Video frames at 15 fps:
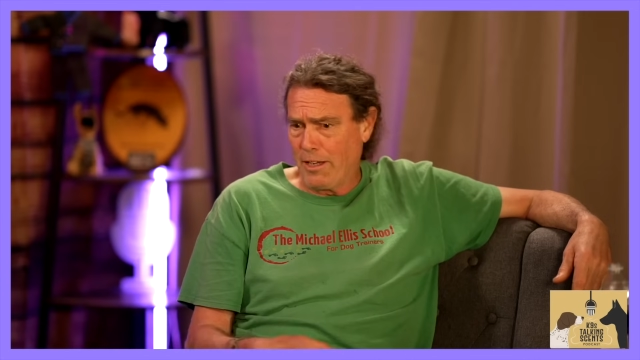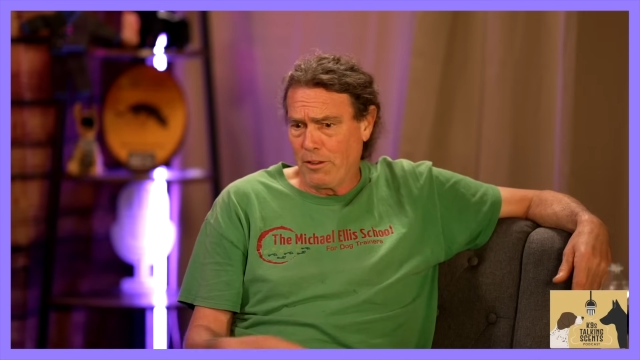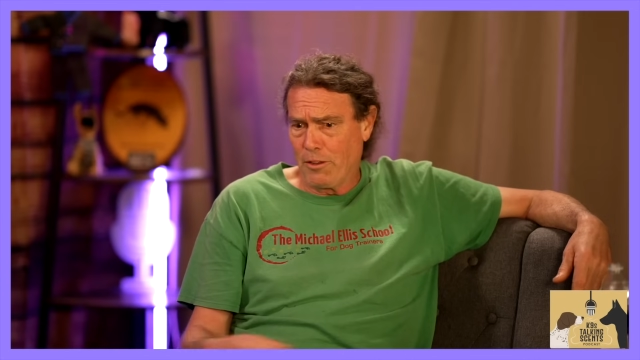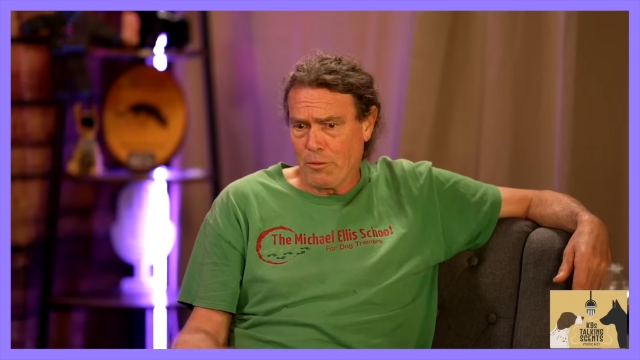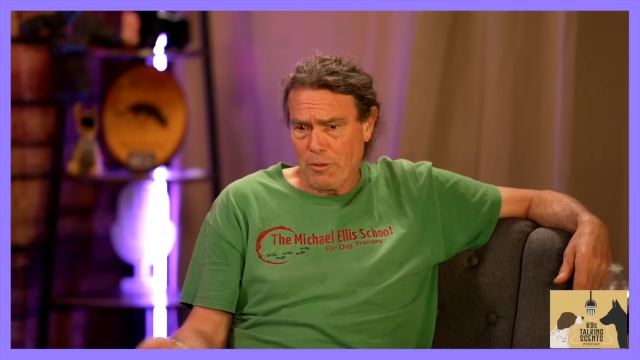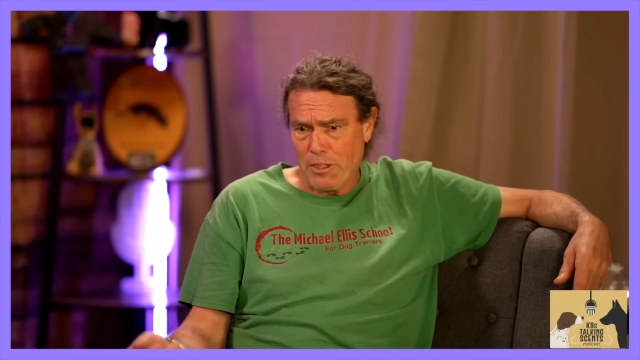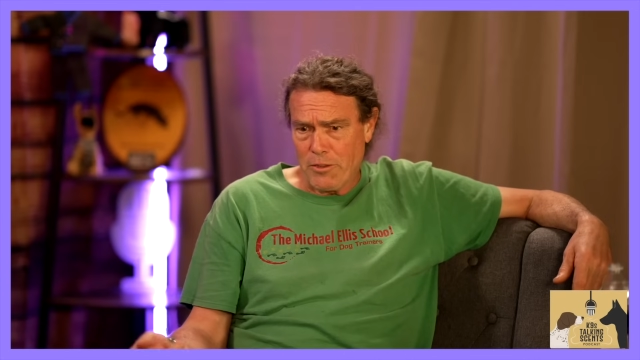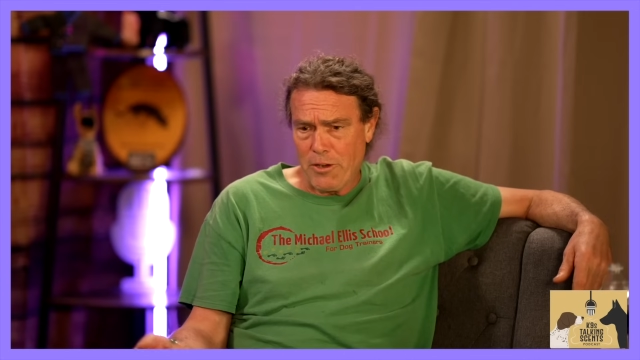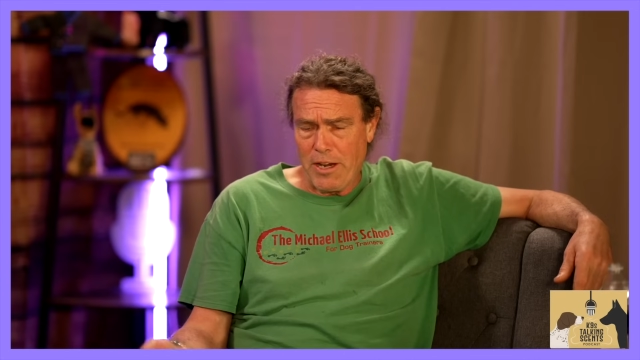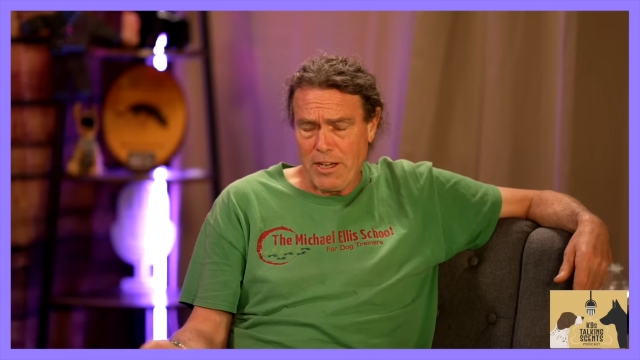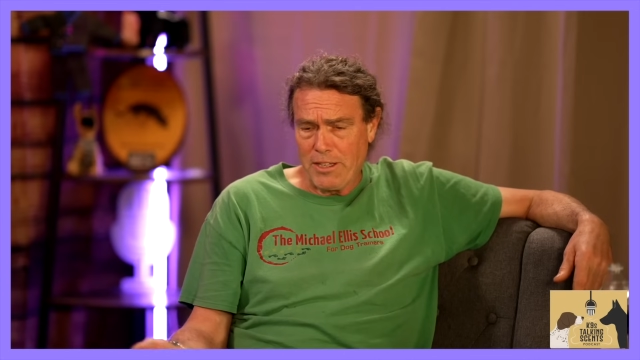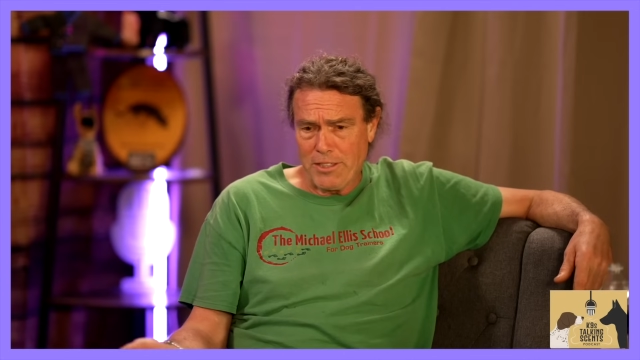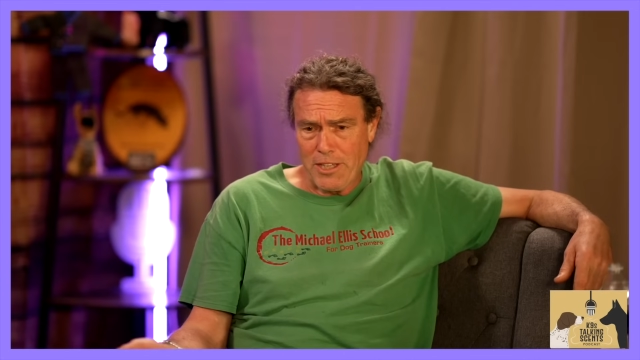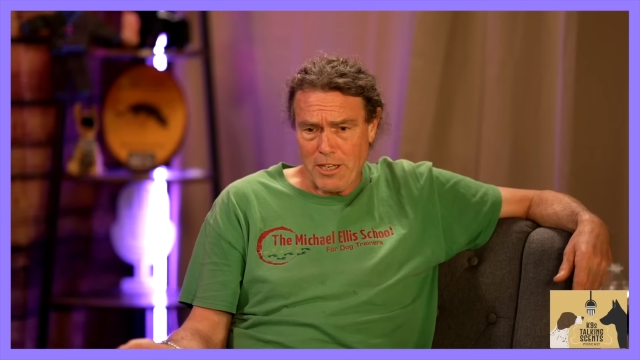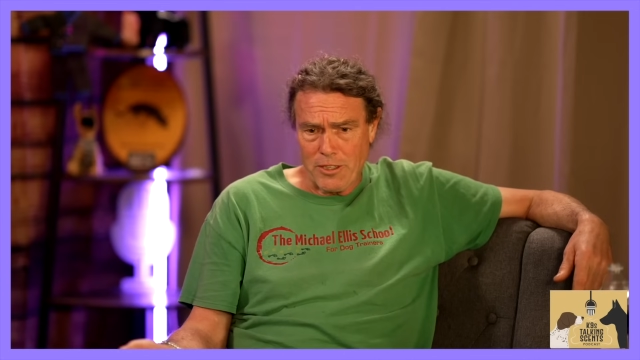did 3
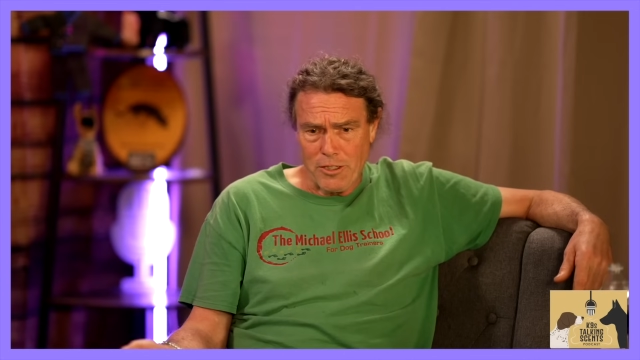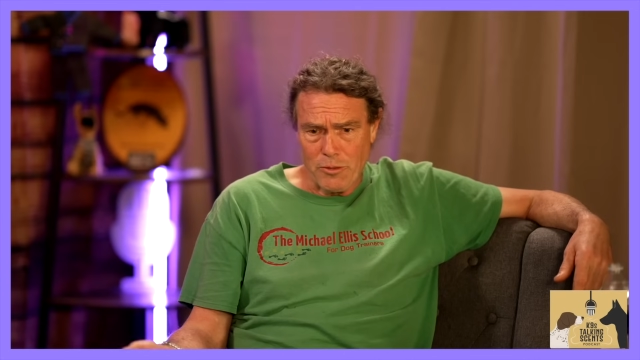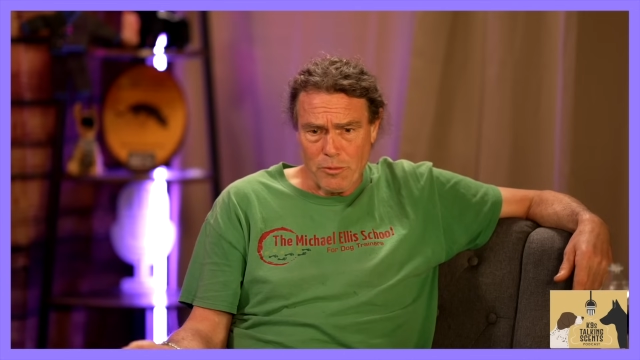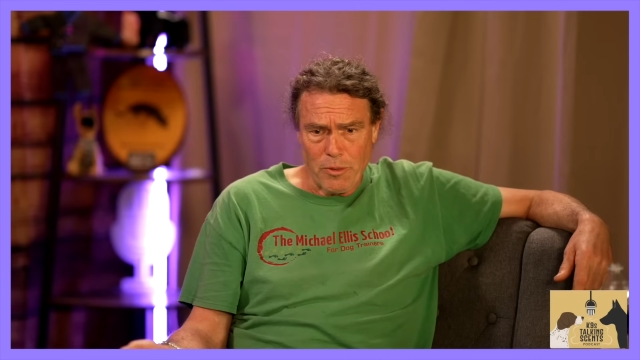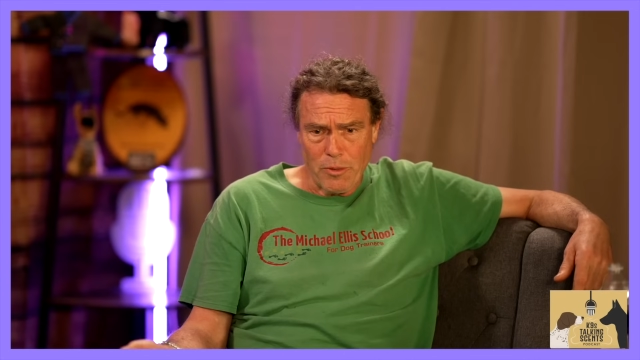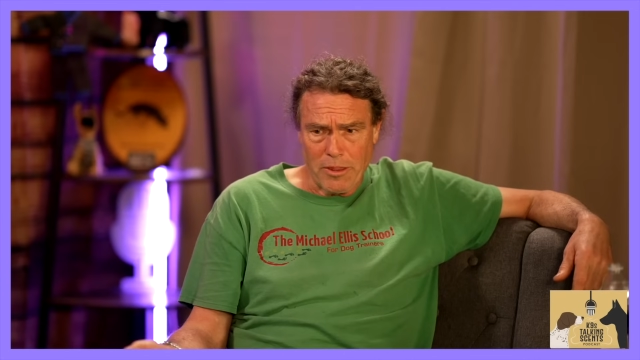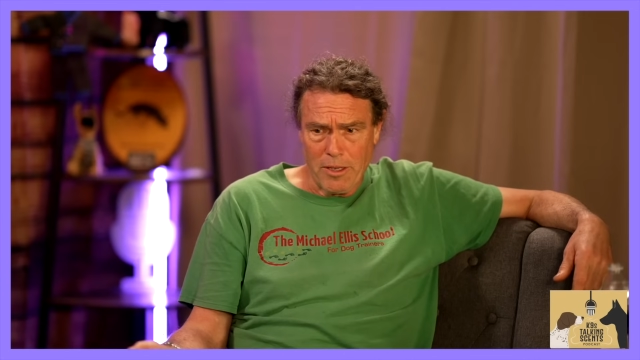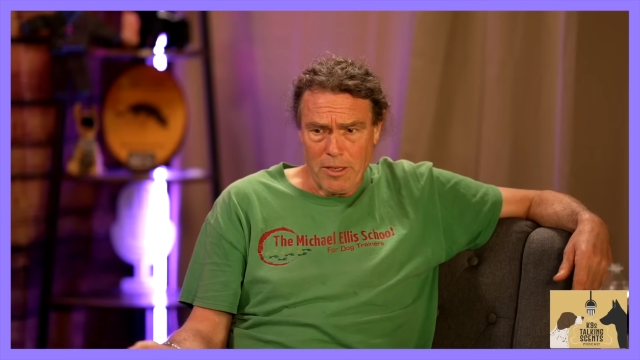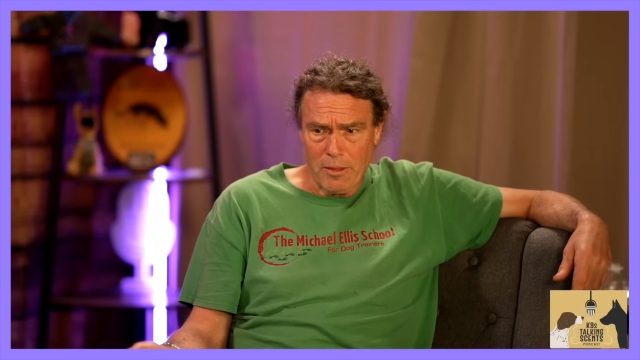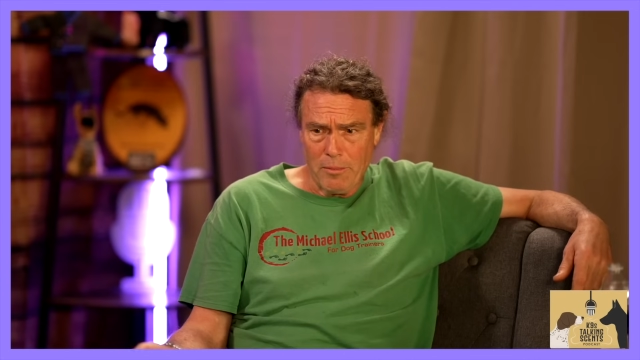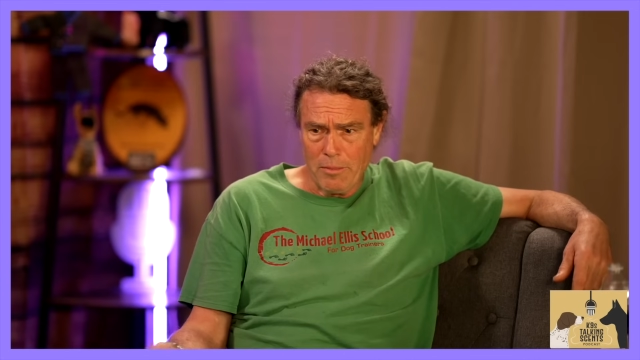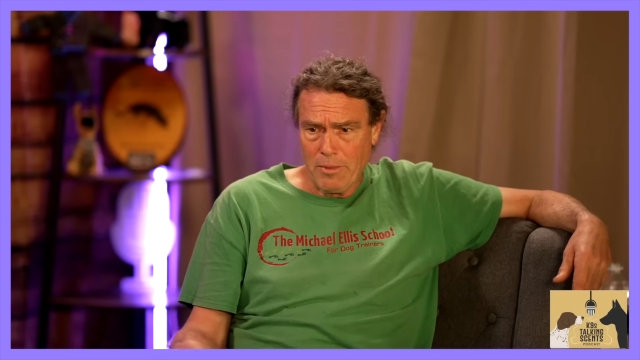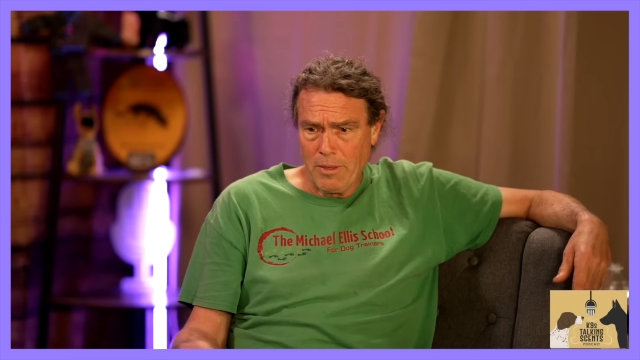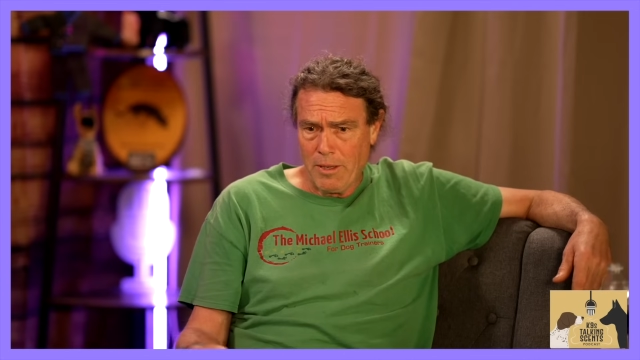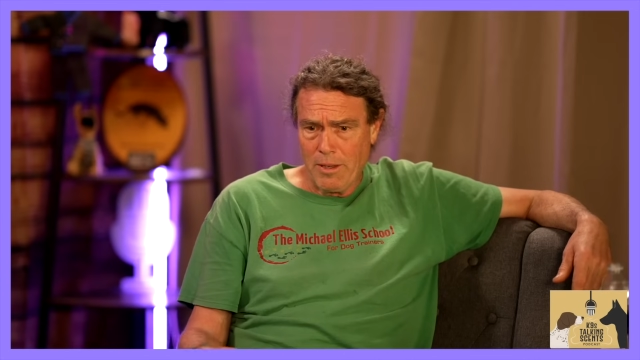training sessions with
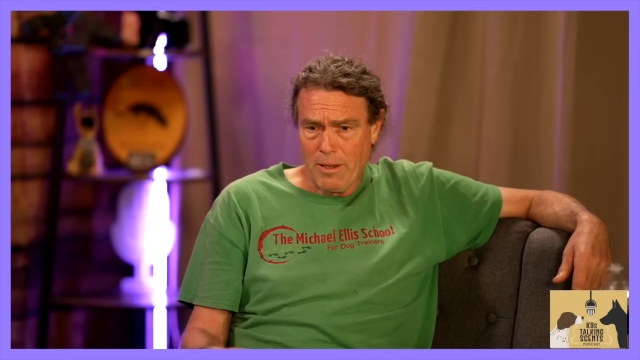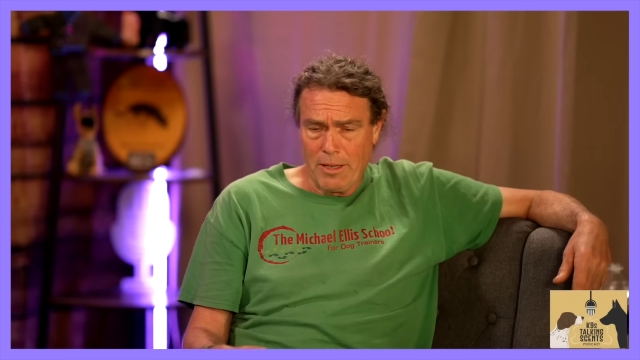them.